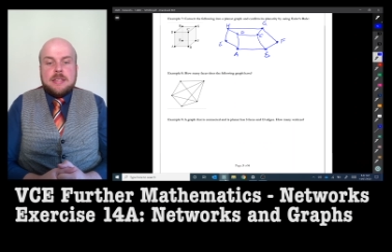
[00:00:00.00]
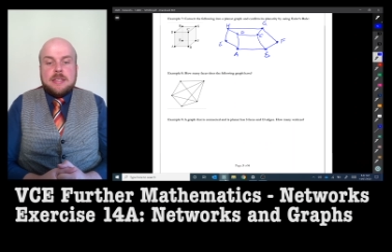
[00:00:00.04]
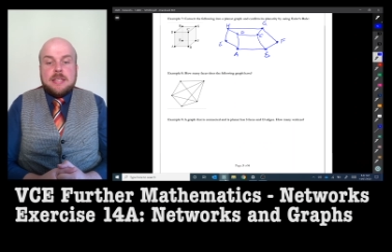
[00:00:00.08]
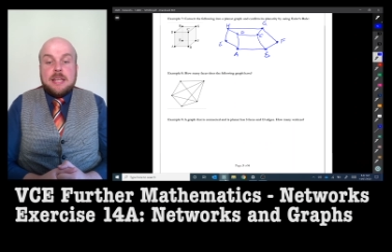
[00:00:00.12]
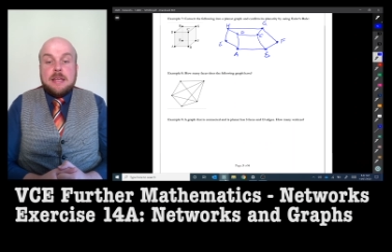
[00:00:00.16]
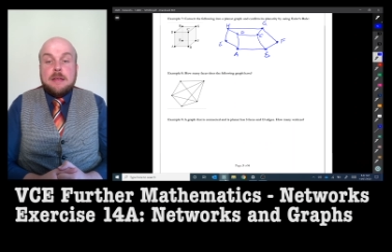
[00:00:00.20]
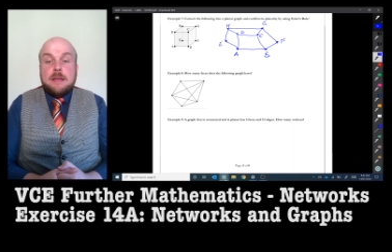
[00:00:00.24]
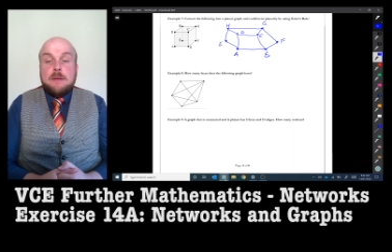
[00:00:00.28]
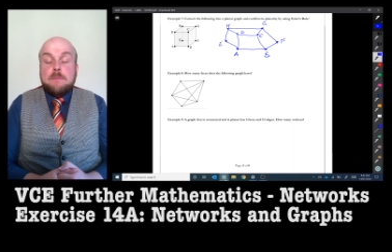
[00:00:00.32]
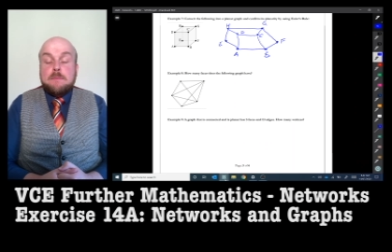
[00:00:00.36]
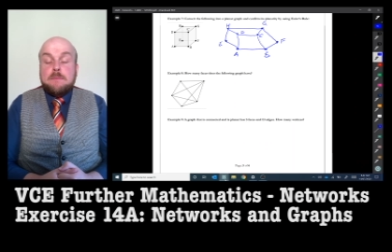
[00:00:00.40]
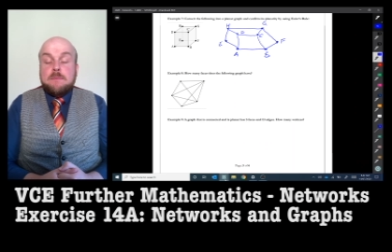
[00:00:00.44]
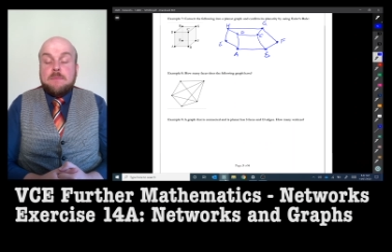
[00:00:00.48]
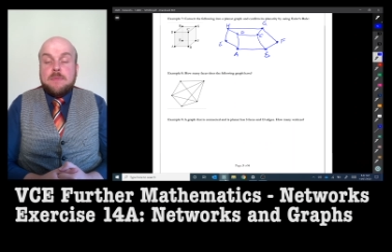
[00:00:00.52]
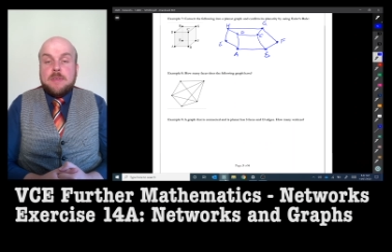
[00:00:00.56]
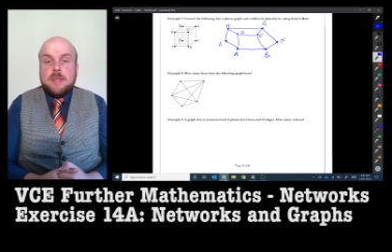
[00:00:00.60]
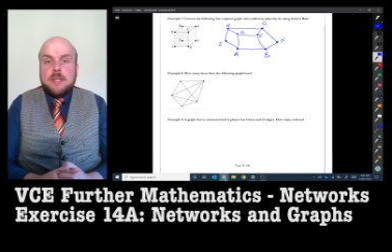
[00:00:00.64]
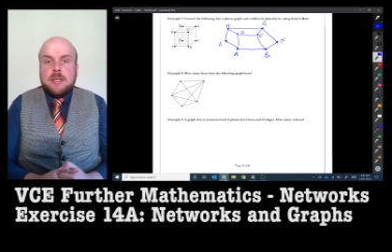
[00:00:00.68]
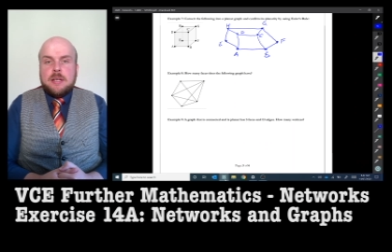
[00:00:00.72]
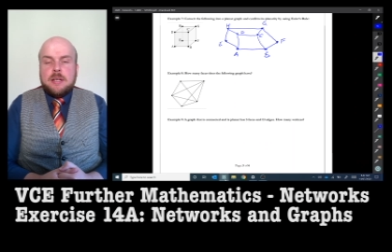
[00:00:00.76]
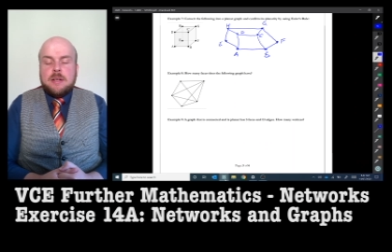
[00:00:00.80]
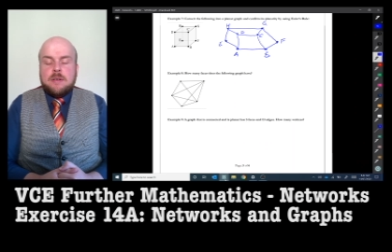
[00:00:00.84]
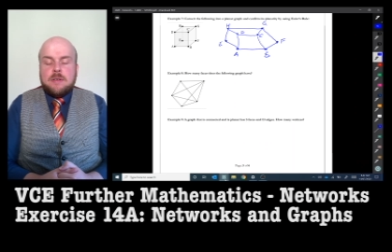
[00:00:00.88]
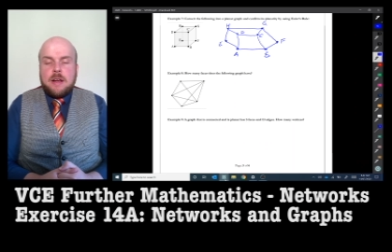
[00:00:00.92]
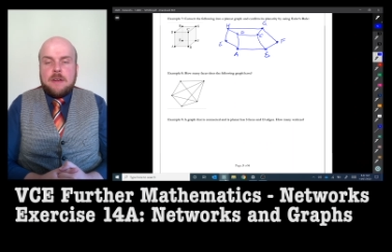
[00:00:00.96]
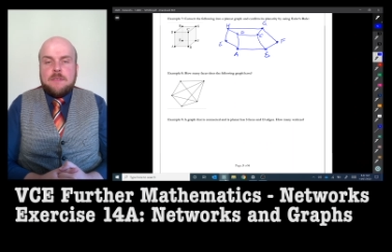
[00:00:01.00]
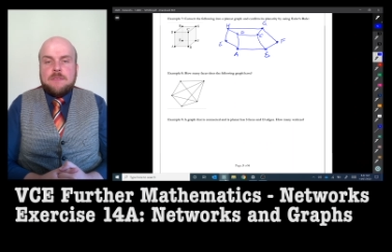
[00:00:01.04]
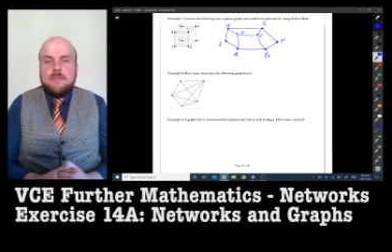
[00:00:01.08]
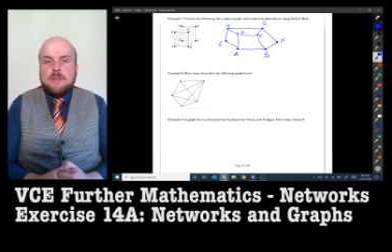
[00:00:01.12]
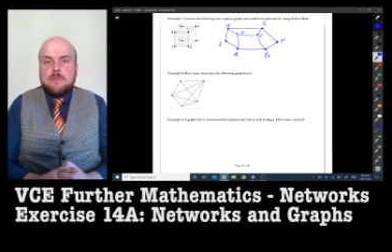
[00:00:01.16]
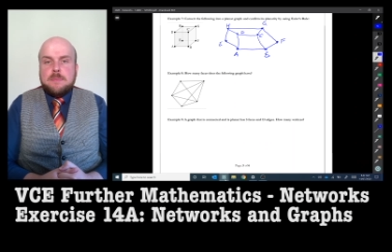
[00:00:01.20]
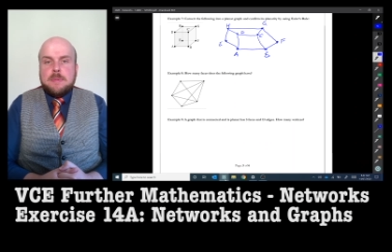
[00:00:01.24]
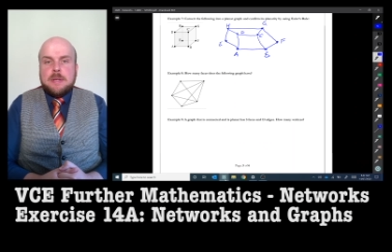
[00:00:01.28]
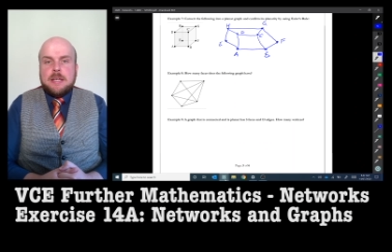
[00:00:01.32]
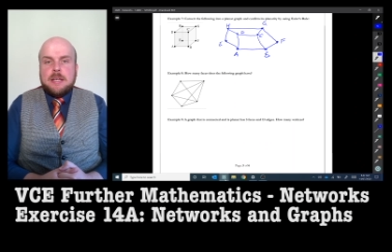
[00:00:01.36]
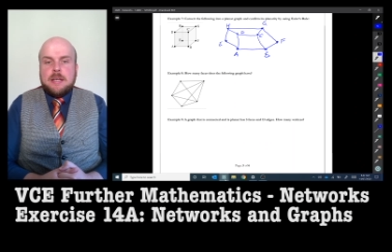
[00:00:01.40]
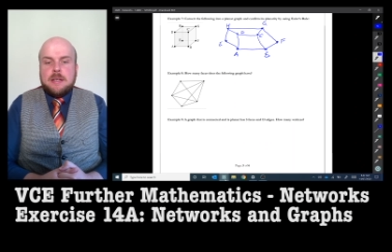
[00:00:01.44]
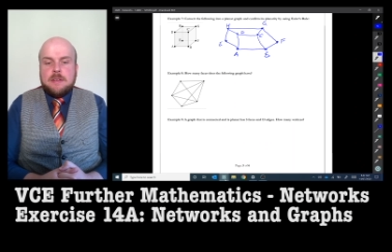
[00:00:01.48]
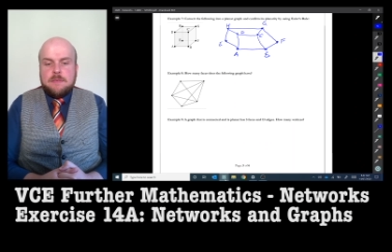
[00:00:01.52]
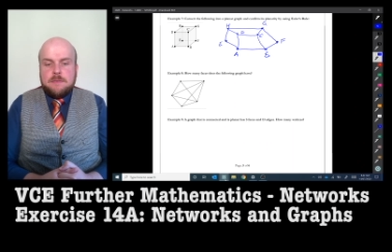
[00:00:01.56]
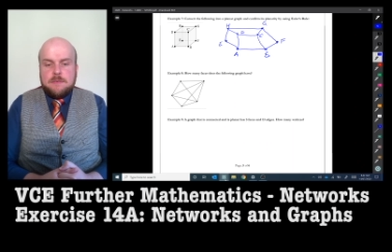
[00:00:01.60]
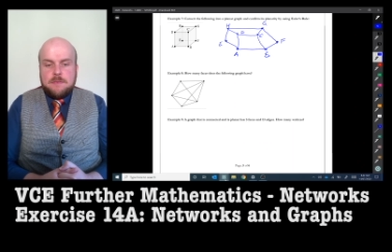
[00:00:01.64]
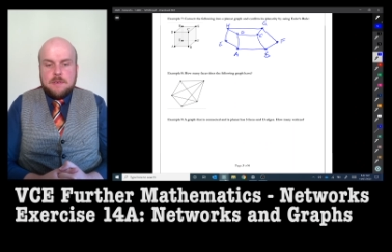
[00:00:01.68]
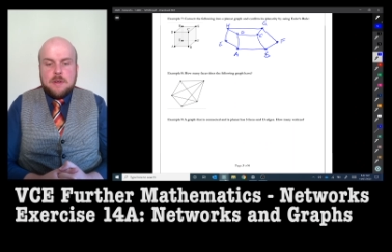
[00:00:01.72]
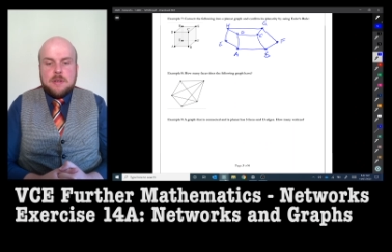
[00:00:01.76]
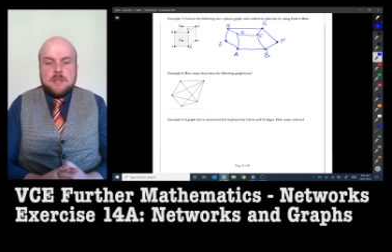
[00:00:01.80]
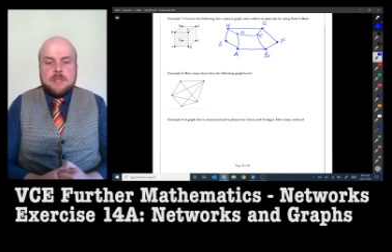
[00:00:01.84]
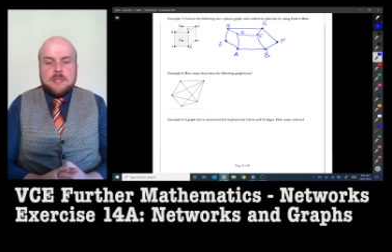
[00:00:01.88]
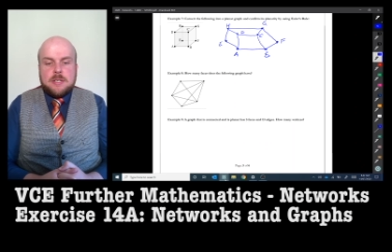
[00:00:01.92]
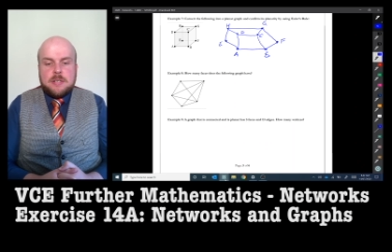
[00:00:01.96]
the graph to be
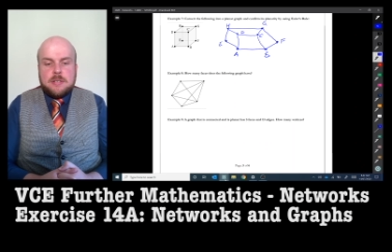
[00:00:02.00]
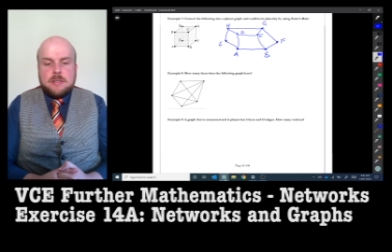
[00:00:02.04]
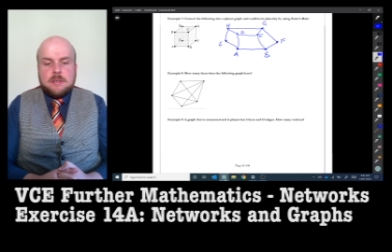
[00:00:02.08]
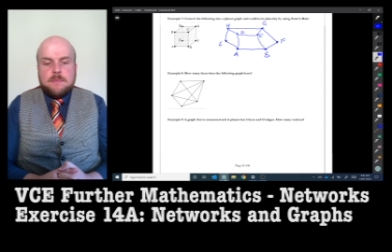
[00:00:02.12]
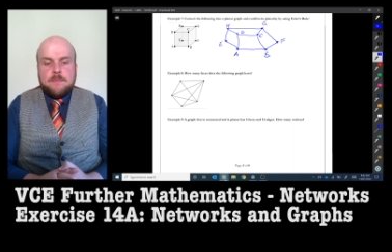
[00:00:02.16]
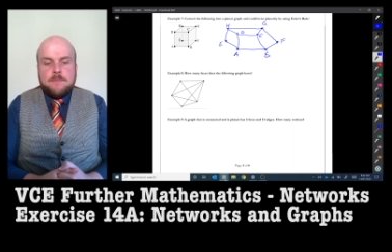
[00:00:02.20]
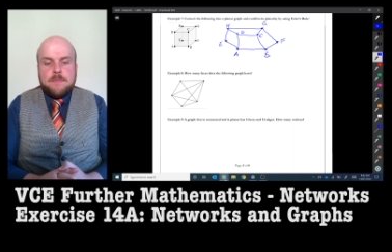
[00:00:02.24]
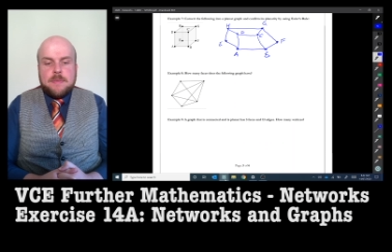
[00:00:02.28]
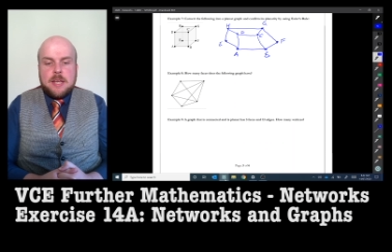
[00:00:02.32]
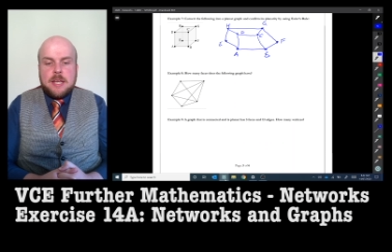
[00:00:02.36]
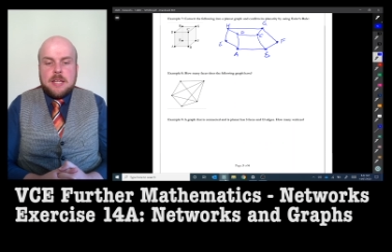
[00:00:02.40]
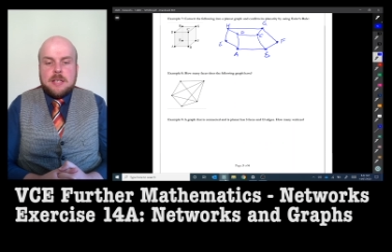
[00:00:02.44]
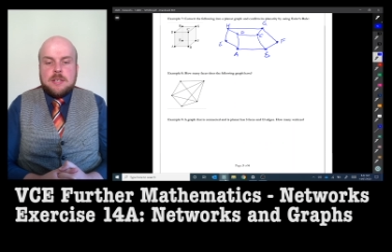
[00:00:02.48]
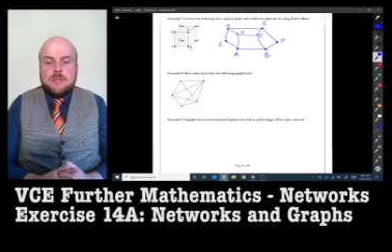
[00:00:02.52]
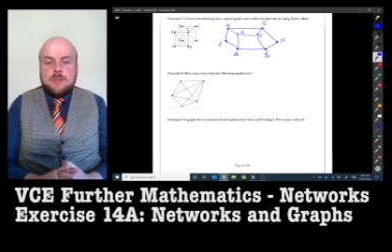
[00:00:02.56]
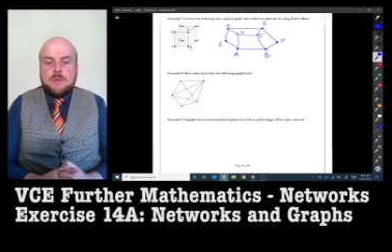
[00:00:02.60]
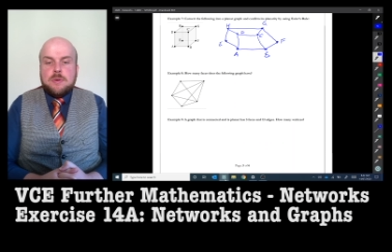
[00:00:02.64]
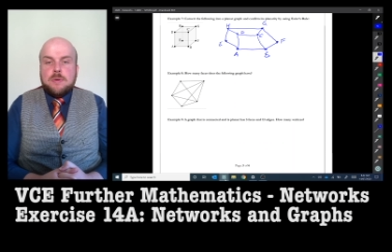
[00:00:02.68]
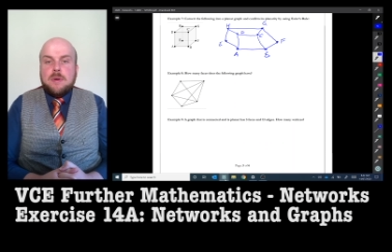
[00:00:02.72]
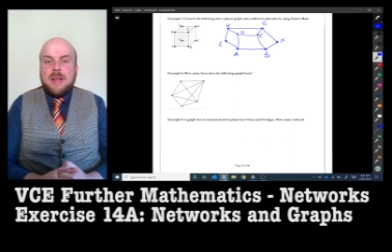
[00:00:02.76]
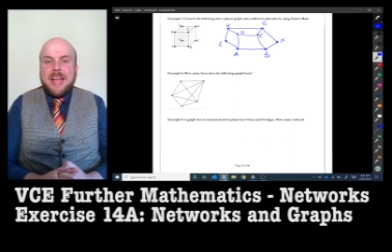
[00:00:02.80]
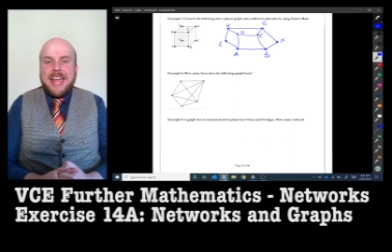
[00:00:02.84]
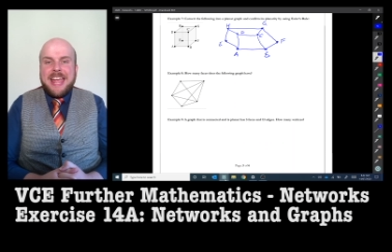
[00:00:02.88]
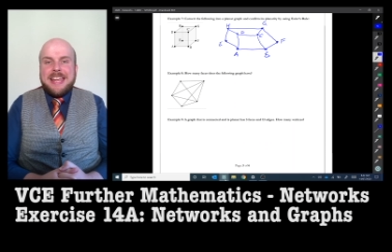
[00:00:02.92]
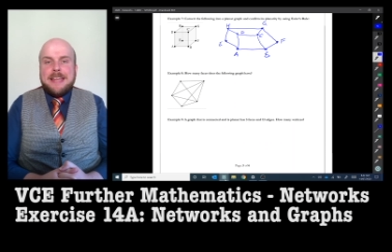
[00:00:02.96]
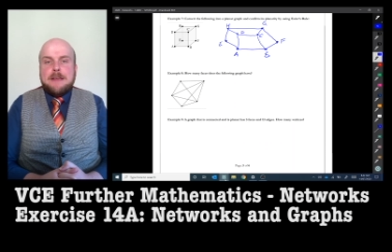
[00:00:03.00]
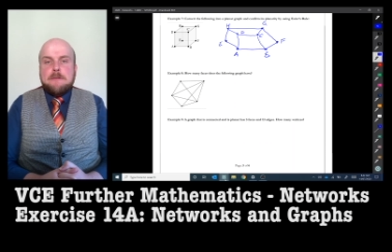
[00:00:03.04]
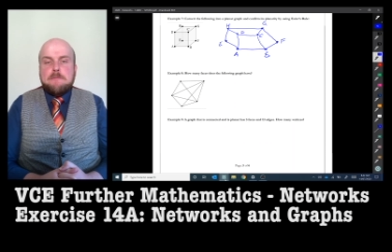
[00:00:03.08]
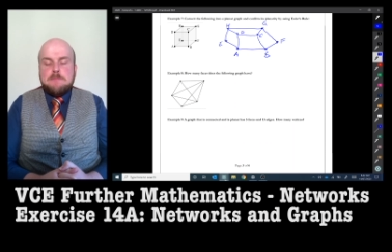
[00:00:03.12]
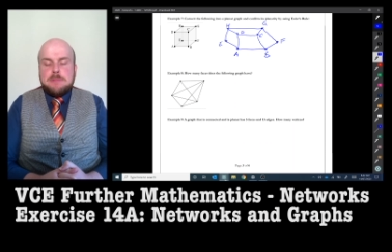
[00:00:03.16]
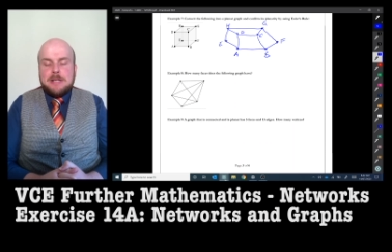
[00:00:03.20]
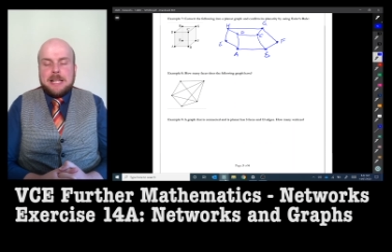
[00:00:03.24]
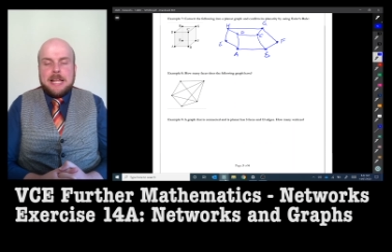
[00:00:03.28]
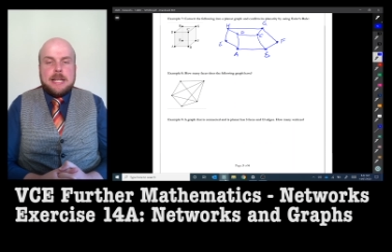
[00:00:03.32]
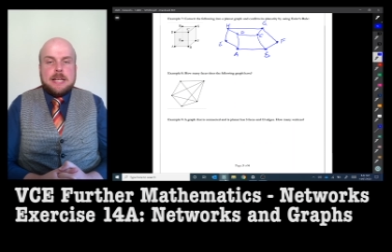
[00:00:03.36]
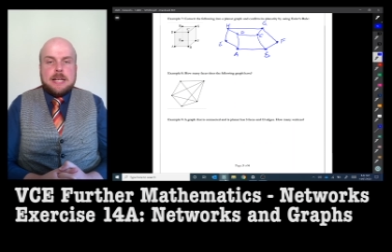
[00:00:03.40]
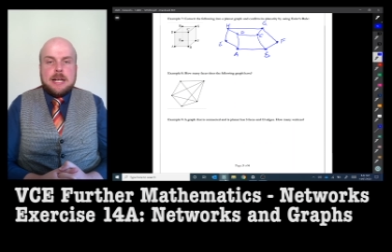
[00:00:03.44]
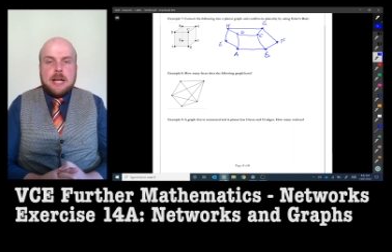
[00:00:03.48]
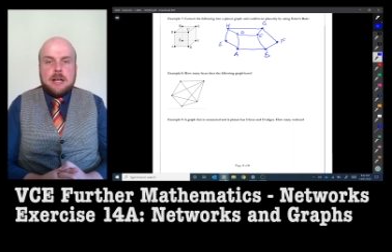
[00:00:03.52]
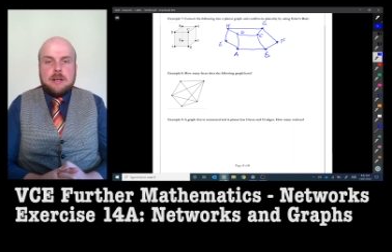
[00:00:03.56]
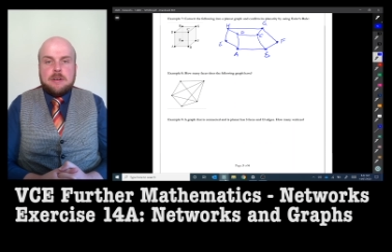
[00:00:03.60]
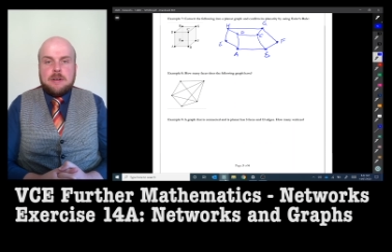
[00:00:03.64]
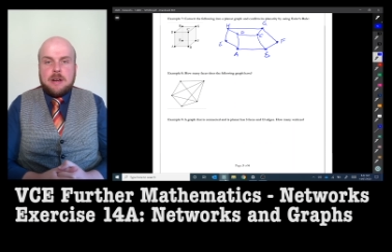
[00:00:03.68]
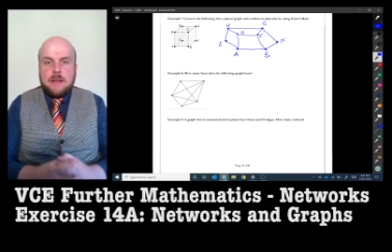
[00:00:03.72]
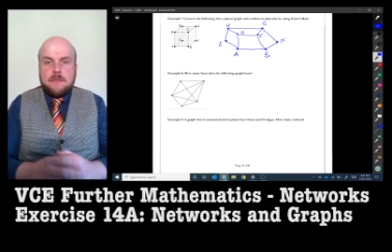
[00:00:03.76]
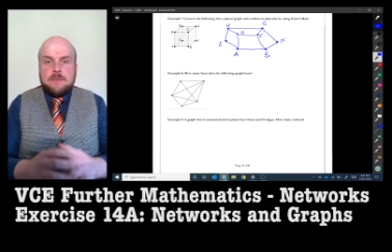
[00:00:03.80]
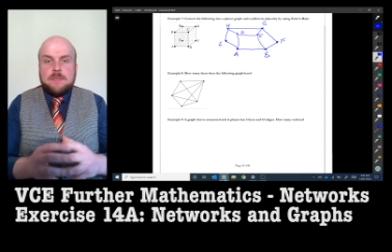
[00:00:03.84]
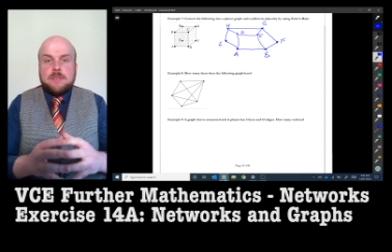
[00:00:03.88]
converted into a planar graph.